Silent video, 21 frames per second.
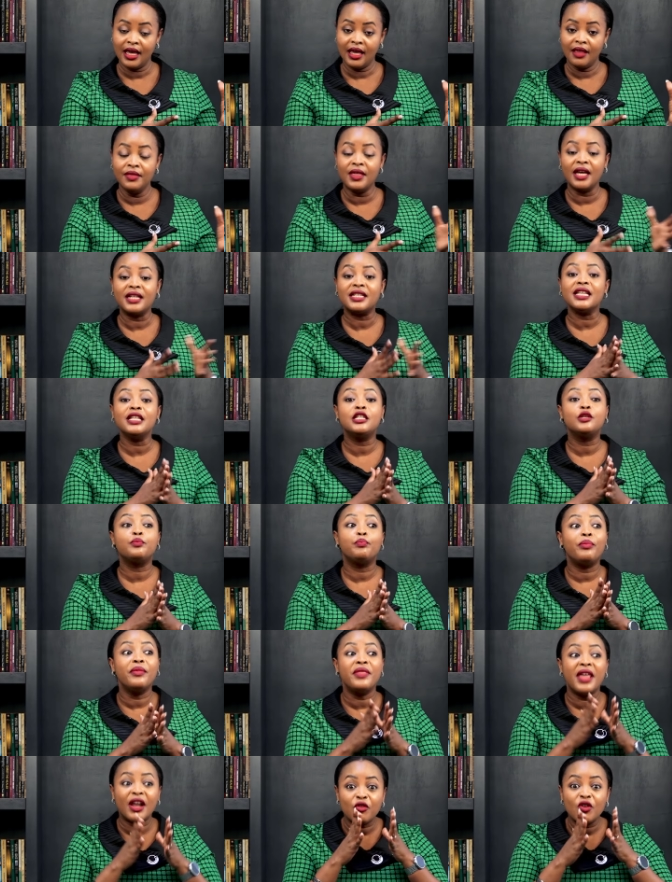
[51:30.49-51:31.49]
that it
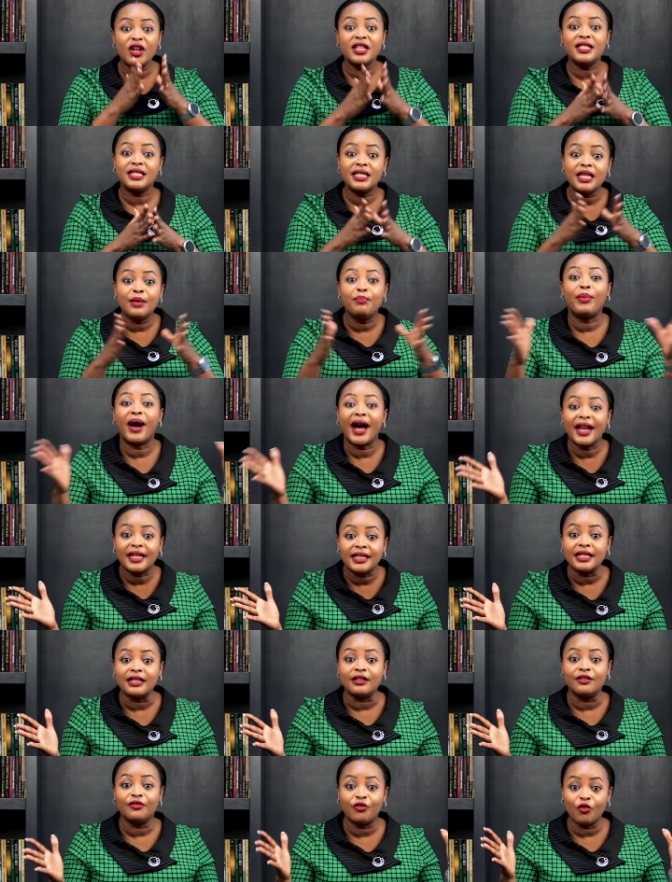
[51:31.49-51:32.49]
the red sea
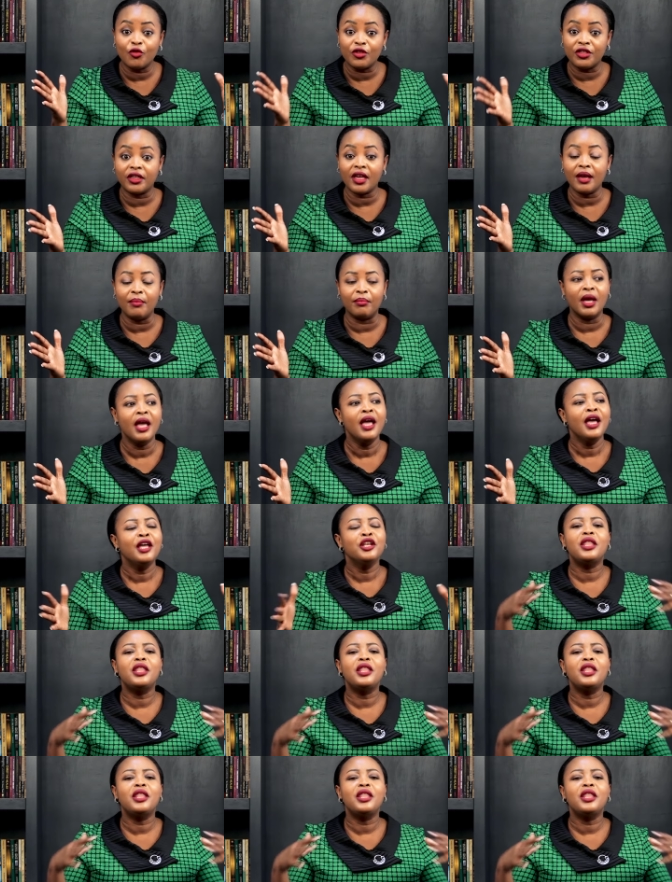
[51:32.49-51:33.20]
parted for them